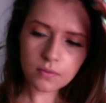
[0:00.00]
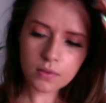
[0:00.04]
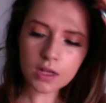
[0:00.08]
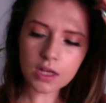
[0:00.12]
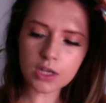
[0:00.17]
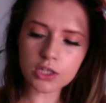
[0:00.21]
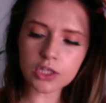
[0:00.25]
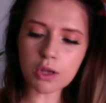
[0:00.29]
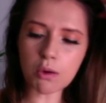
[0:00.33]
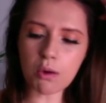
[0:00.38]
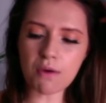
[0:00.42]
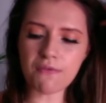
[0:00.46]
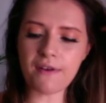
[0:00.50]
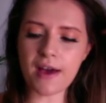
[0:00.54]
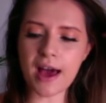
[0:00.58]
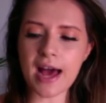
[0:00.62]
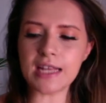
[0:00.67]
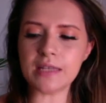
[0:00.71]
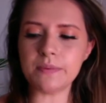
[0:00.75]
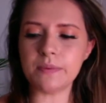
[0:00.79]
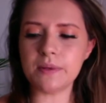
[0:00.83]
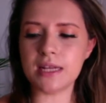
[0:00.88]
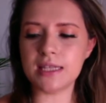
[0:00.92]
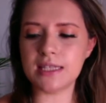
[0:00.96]
So if there
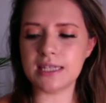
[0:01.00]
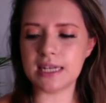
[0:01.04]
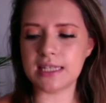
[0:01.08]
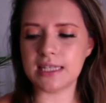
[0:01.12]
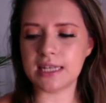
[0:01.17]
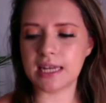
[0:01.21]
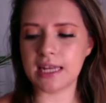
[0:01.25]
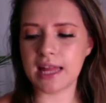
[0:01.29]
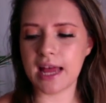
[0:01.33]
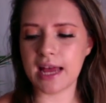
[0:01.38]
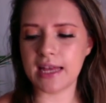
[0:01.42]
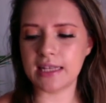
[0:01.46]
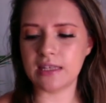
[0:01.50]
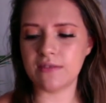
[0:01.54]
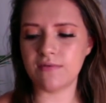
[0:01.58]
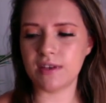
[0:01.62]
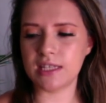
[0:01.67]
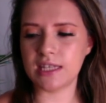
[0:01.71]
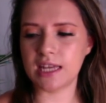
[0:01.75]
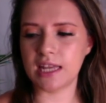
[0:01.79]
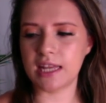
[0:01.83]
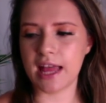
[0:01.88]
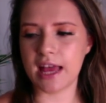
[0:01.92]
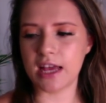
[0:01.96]
has been a disconnect in
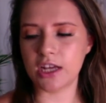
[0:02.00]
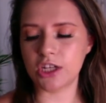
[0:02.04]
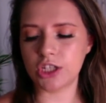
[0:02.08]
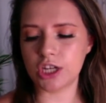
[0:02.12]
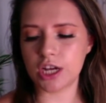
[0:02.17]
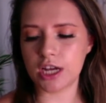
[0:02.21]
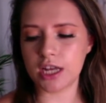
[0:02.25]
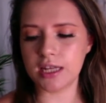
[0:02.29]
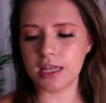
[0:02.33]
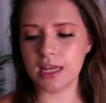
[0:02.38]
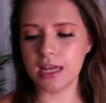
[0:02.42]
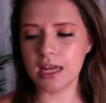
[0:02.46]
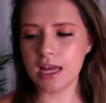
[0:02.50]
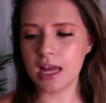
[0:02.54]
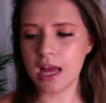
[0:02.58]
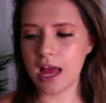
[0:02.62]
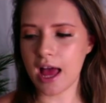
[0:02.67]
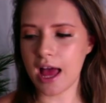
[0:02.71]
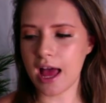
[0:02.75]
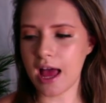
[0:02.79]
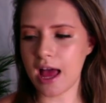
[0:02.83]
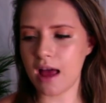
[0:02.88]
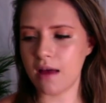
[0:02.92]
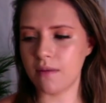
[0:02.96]
this connection,
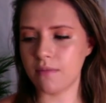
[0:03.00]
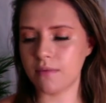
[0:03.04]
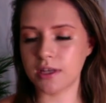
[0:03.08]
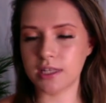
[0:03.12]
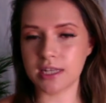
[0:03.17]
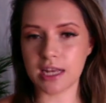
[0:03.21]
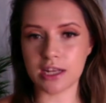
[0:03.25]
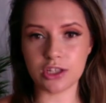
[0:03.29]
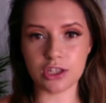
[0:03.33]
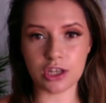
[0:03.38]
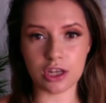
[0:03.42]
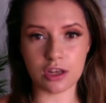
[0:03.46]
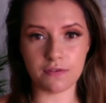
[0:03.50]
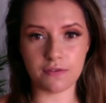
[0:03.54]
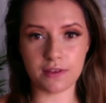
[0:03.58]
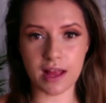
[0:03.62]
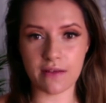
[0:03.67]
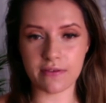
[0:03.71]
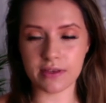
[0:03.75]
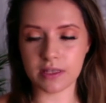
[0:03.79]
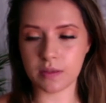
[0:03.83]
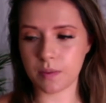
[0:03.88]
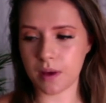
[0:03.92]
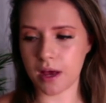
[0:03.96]
because I do feel
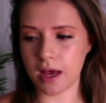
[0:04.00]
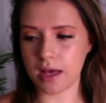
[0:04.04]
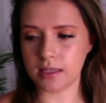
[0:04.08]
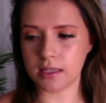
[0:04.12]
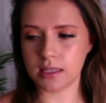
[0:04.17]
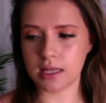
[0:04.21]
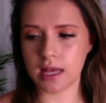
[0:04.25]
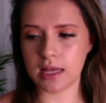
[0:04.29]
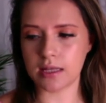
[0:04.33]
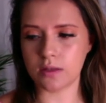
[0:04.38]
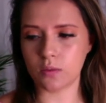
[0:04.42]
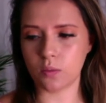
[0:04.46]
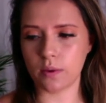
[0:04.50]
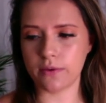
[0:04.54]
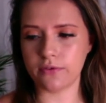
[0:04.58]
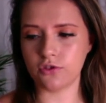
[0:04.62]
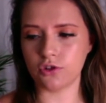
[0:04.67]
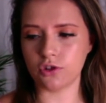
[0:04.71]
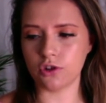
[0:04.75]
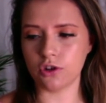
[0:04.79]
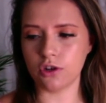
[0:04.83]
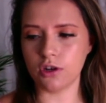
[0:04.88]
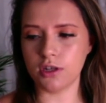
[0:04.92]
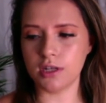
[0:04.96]
like this person has
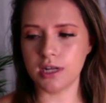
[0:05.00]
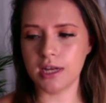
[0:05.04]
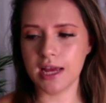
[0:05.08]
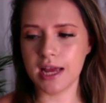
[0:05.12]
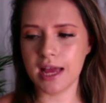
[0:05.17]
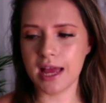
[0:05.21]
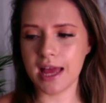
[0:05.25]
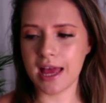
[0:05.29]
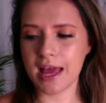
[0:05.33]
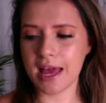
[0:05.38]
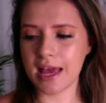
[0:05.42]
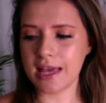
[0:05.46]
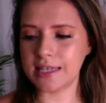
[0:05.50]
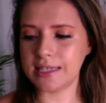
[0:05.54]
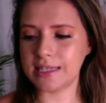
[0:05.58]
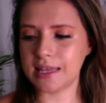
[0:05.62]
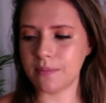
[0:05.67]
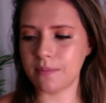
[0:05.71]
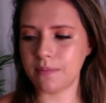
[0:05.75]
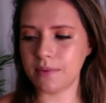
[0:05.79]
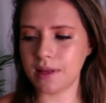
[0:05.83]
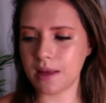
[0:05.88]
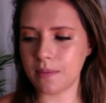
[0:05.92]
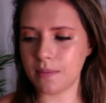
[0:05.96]
withdrawn, it is
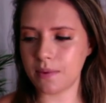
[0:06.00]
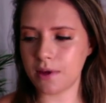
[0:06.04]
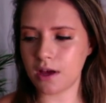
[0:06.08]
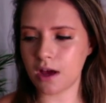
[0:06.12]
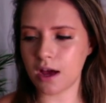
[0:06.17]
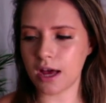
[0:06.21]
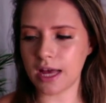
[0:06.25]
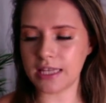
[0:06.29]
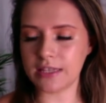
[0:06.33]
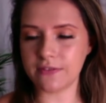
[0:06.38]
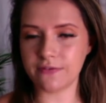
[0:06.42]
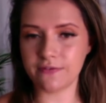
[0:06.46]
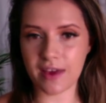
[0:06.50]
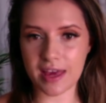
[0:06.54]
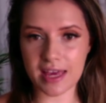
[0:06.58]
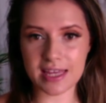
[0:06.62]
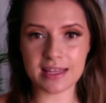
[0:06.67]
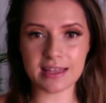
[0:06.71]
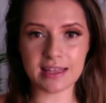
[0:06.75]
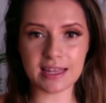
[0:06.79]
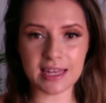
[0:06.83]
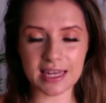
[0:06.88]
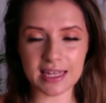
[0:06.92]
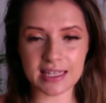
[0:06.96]
simply because they
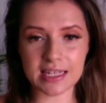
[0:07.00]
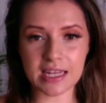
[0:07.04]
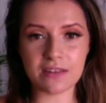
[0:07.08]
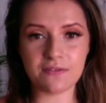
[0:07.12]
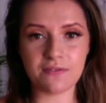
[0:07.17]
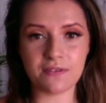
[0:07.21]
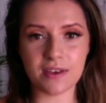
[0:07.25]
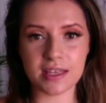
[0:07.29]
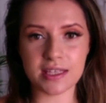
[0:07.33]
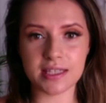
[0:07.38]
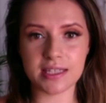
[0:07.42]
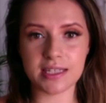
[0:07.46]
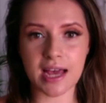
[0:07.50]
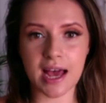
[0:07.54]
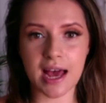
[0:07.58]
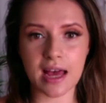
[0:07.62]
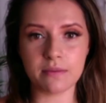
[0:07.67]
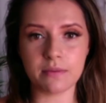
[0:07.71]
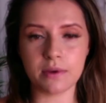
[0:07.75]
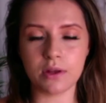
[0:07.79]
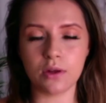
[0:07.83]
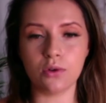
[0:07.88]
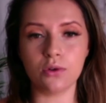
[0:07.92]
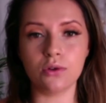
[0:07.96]
needed this
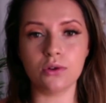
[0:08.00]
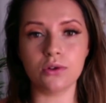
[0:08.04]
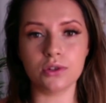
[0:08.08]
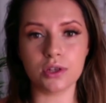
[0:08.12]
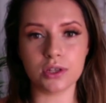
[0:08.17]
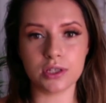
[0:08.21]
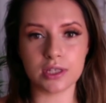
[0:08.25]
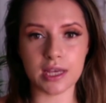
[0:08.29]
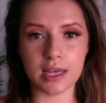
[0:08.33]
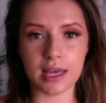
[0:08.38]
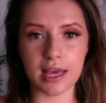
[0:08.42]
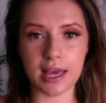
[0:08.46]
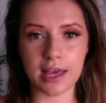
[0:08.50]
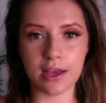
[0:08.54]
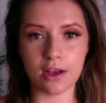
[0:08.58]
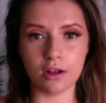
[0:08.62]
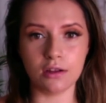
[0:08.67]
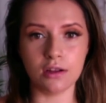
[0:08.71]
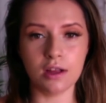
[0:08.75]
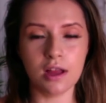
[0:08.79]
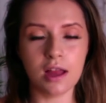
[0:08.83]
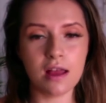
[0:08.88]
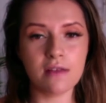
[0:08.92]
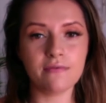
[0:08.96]
time in order to
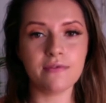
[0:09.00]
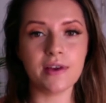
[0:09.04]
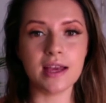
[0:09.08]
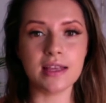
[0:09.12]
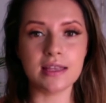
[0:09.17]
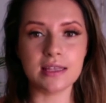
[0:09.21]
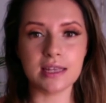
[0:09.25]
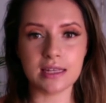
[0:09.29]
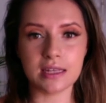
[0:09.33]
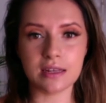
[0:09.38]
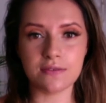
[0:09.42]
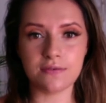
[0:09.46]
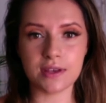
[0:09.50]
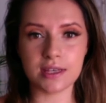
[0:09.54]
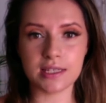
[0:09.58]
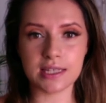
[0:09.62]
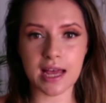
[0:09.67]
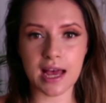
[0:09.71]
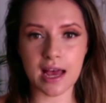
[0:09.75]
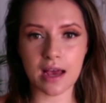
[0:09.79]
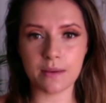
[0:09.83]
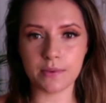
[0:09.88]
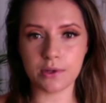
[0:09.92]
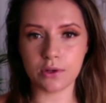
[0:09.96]
heal. They needed this
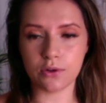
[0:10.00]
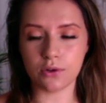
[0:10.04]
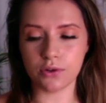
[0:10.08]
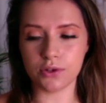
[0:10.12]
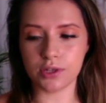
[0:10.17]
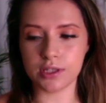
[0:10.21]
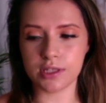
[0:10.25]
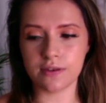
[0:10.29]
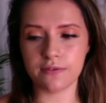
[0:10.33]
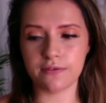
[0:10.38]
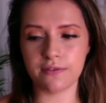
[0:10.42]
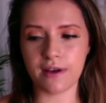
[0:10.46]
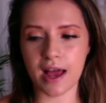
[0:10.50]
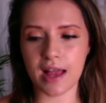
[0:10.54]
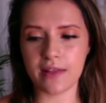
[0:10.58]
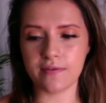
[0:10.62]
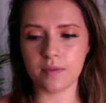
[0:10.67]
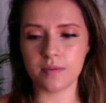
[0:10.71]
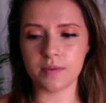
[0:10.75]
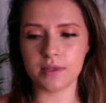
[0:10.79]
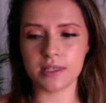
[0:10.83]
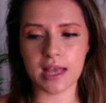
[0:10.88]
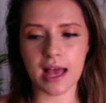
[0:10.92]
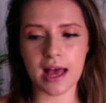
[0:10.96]
time in order to find
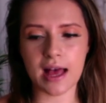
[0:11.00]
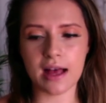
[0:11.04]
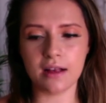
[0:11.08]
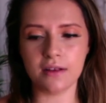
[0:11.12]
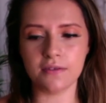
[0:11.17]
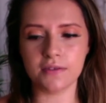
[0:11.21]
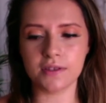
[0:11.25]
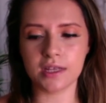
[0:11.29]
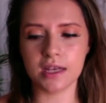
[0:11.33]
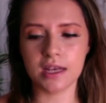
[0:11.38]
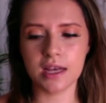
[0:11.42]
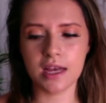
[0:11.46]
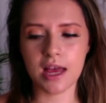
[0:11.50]
themselves.